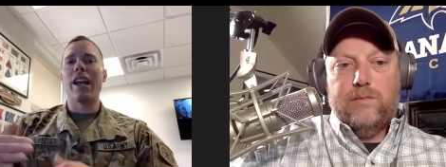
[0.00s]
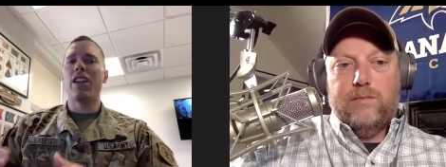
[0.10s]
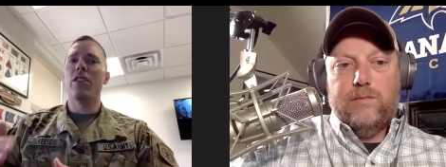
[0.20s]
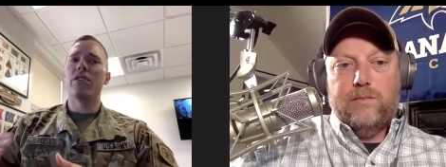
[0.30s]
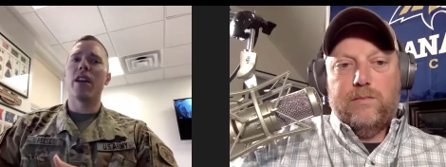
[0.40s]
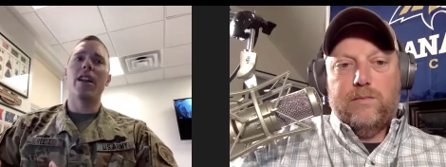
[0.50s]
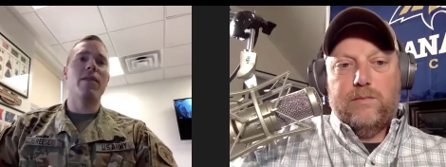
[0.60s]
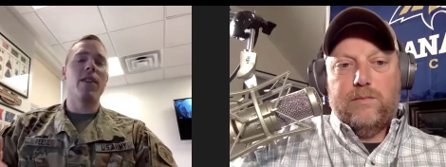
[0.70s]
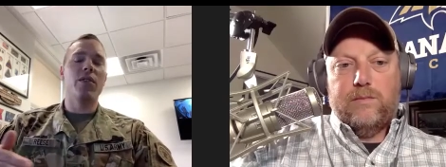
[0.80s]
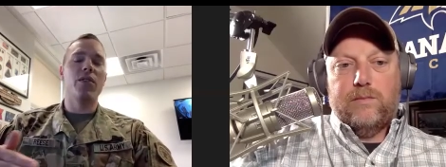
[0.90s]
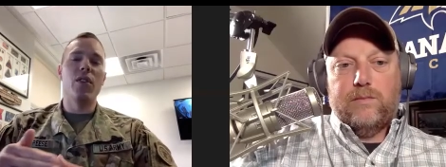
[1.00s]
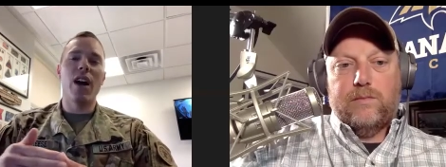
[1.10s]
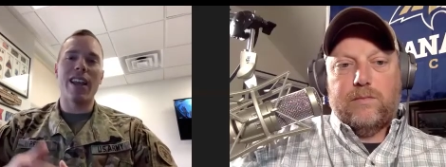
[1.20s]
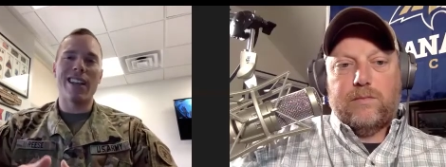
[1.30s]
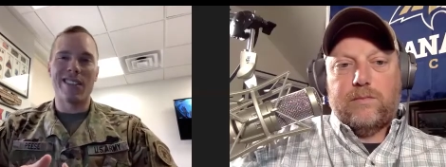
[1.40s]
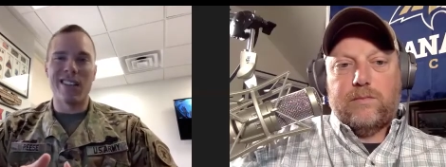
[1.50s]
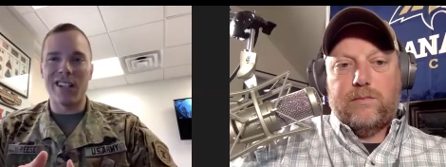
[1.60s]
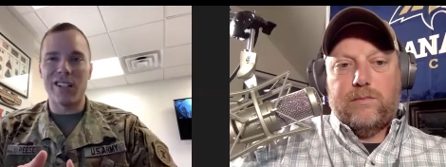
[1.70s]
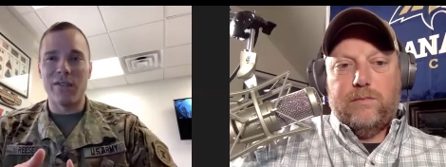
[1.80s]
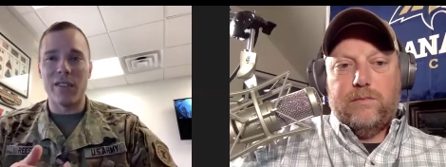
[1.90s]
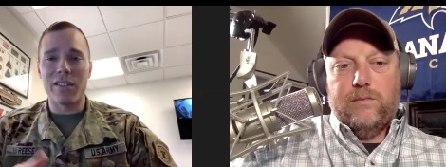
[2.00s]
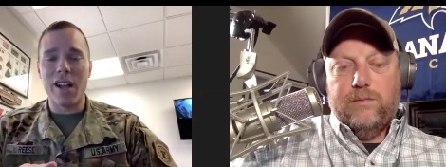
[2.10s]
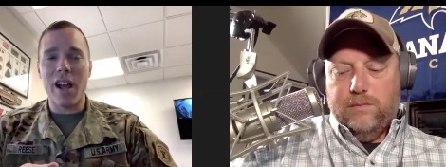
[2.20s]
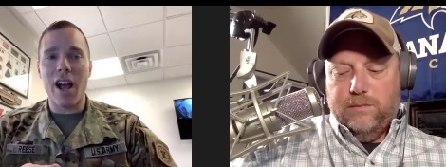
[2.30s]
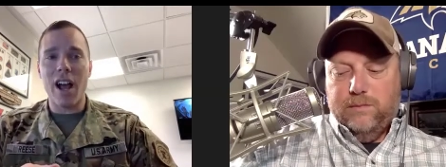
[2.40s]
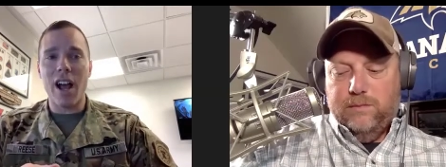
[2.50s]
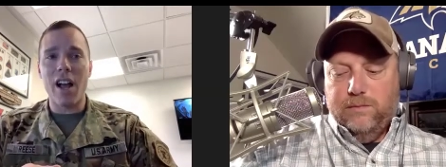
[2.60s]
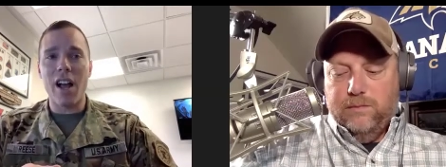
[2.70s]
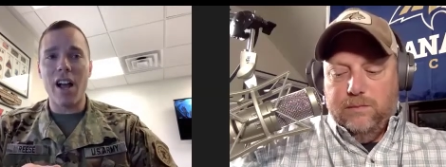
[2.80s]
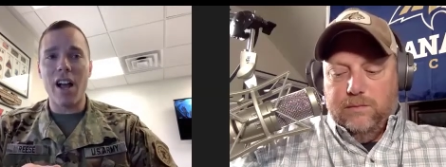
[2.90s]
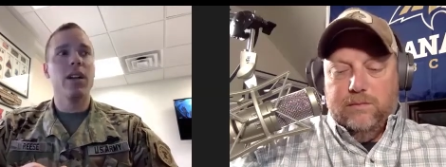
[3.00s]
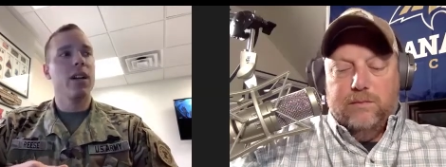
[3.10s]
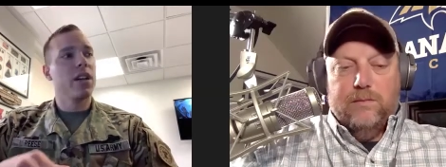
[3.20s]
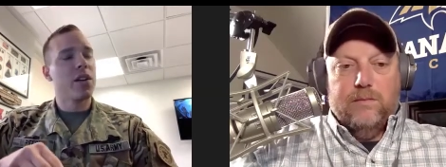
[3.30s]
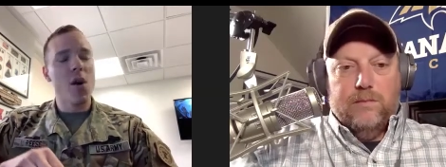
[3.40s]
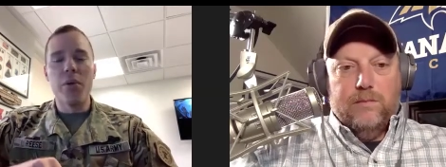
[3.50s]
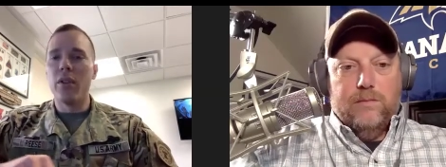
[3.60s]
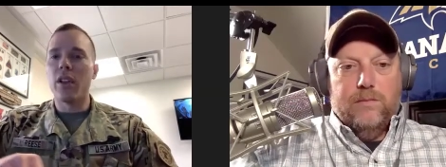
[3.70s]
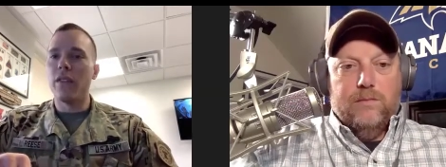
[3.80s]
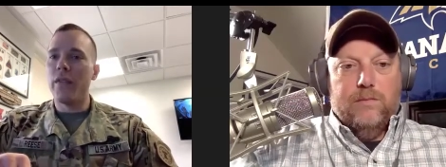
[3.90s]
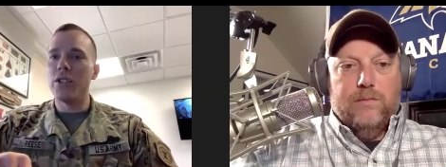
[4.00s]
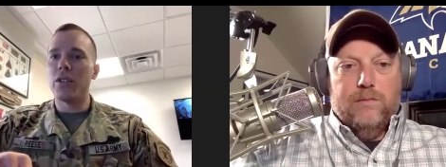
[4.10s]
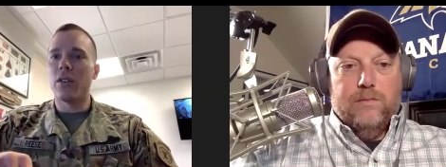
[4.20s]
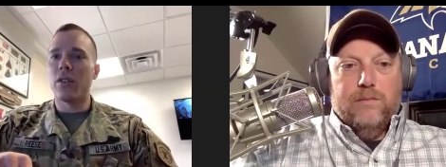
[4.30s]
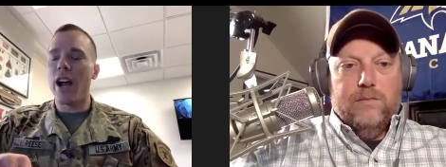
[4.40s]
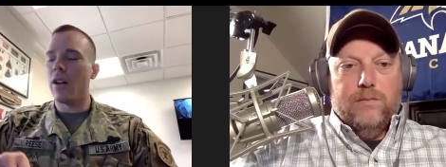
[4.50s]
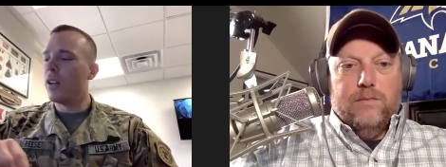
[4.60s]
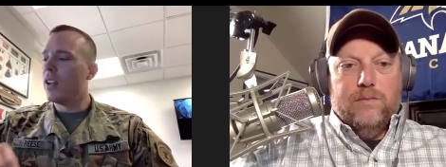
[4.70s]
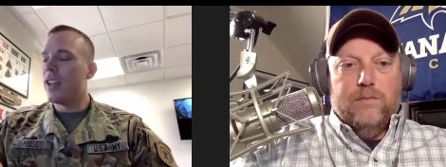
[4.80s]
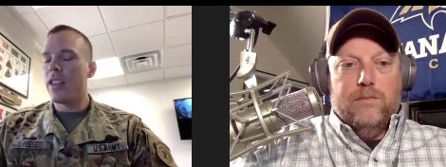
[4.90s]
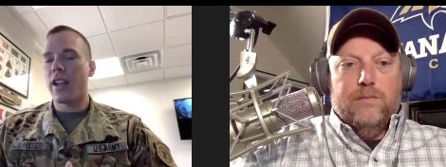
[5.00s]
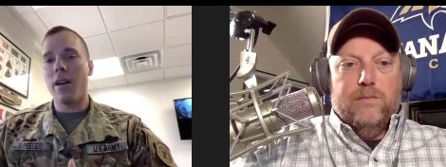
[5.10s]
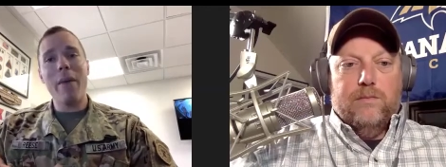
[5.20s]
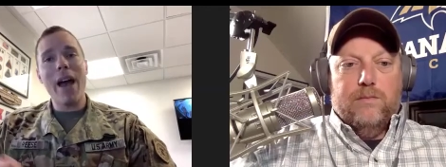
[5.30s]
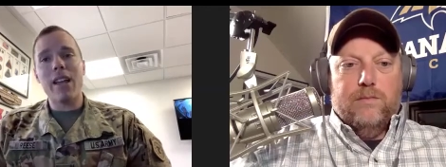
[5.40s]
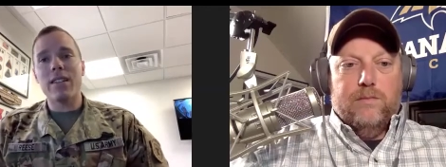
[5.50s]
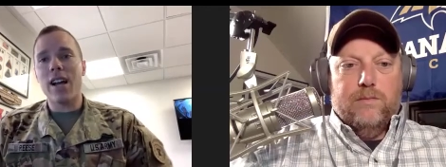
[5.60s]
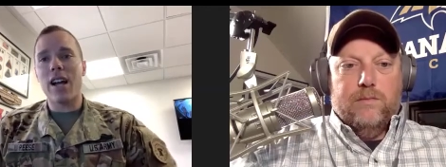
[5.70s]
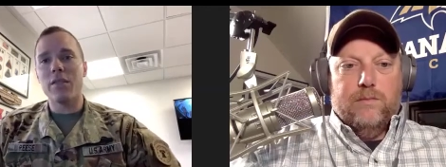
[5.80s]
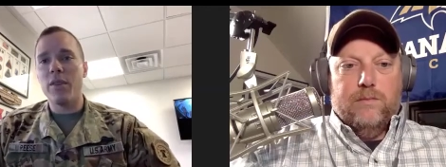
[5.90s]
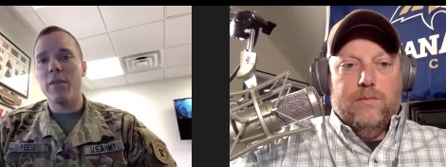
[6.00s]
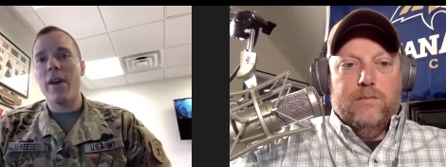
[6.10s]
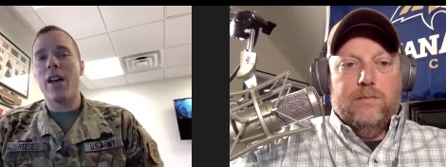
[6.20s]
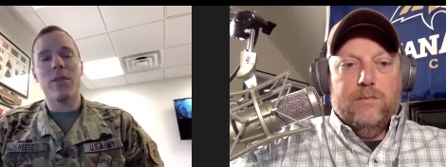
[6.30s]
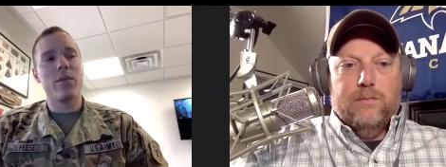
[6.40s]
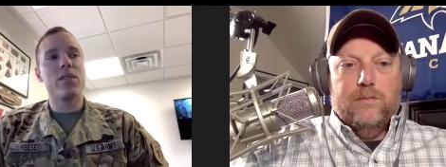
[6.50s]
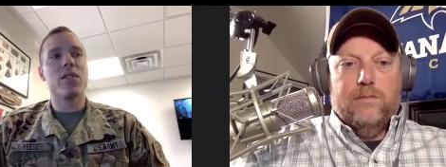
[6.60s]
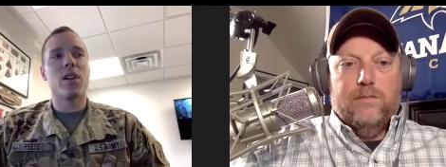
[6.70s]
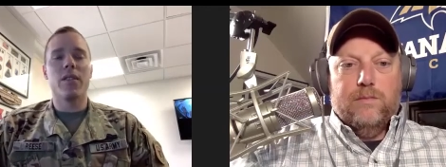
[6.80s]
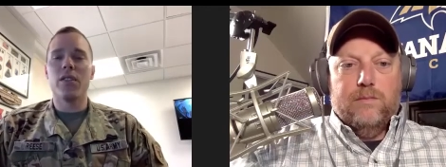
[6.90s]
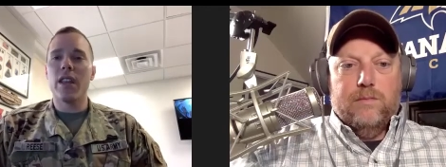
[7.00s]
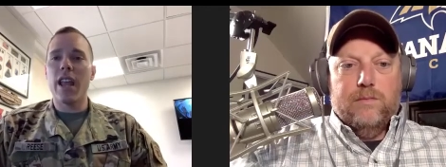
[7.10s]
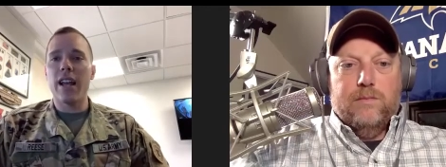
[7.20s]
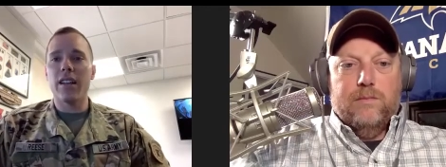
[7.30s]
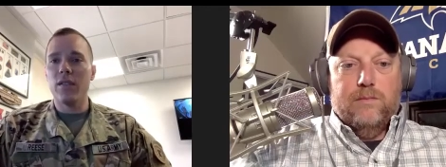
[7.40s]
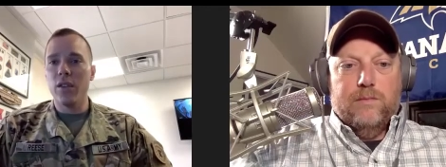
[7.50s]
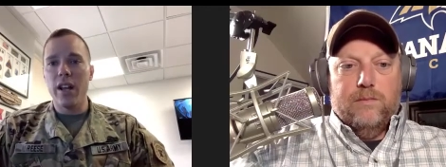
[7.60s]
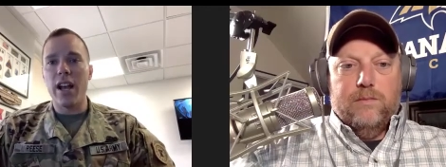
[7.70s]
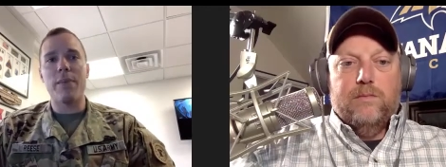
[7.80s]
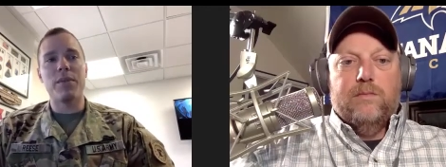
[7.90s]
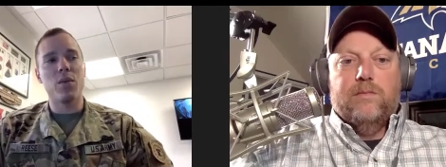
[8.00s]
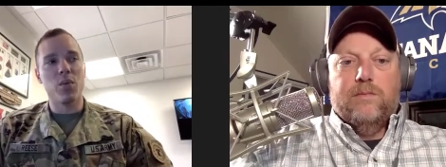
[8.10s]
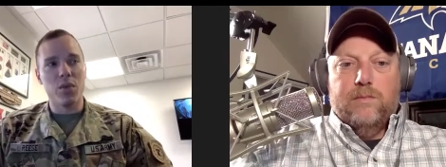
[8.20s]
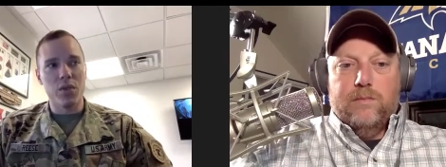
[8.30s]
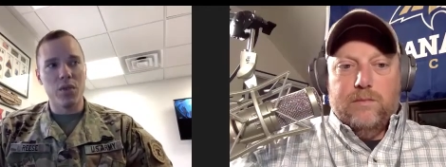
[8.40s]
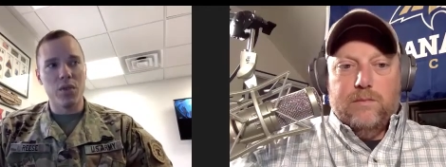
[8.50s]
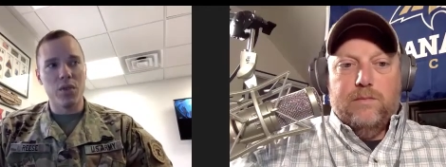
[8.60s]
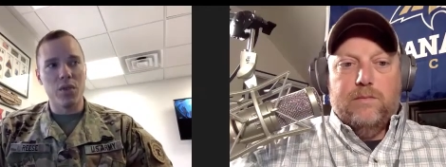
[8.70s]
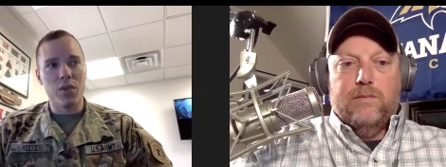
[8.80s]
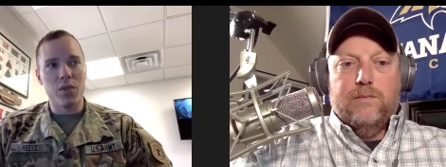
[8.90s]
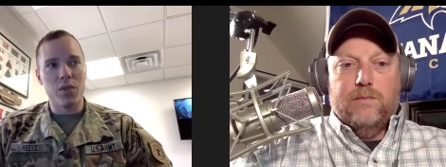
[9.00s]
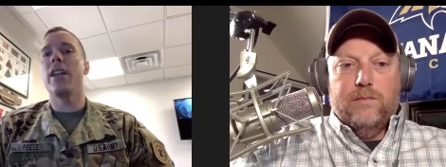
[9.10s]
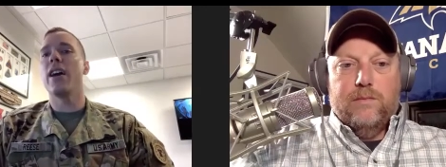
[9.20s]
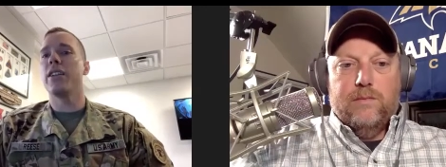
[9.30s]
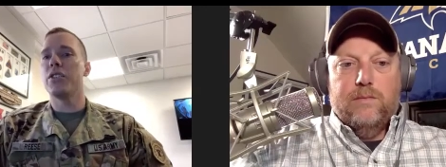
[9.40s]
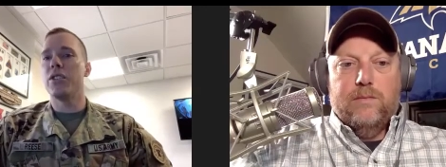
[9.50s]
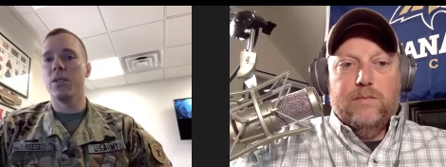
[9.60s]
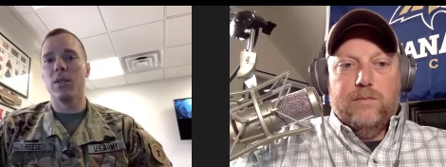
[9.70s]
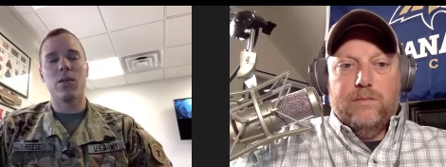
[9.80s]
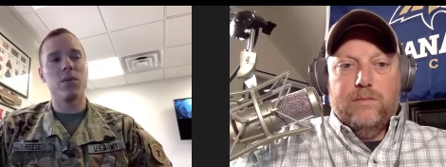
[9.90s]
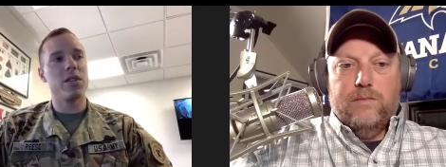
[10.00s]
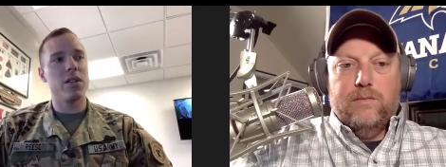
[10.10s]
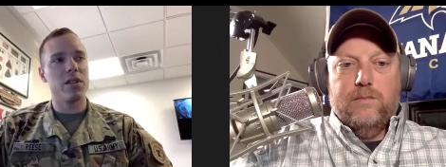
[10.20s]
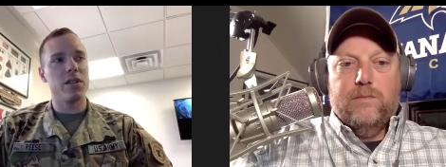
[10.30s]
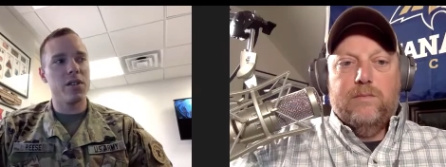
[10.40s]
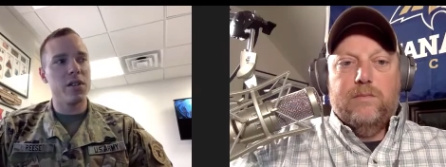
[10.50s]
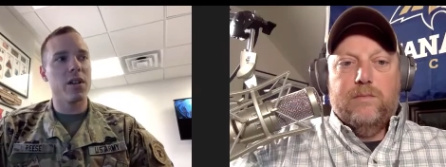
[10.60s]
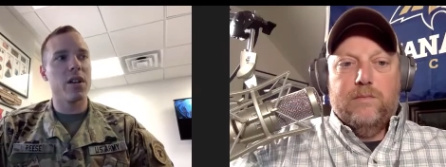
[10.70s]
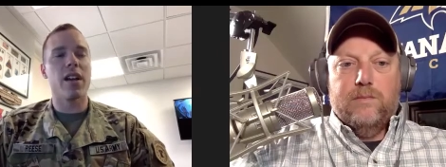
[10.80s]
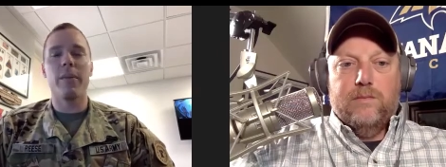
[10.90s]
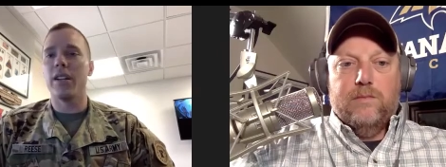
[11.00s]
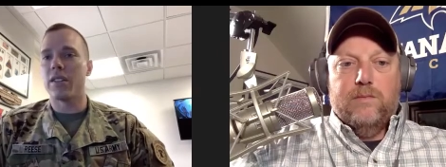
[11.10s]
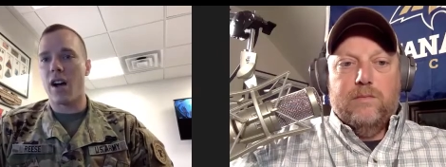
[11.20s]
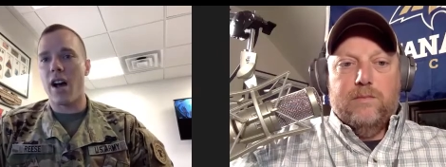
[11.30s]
Speaker 1: like you said, if they do not get selected for the scholarship, go through the conventional route and then come back and talk to me about the reserves of the active duty option. We'll still be able to pay down your student loans. You're still going to come in as an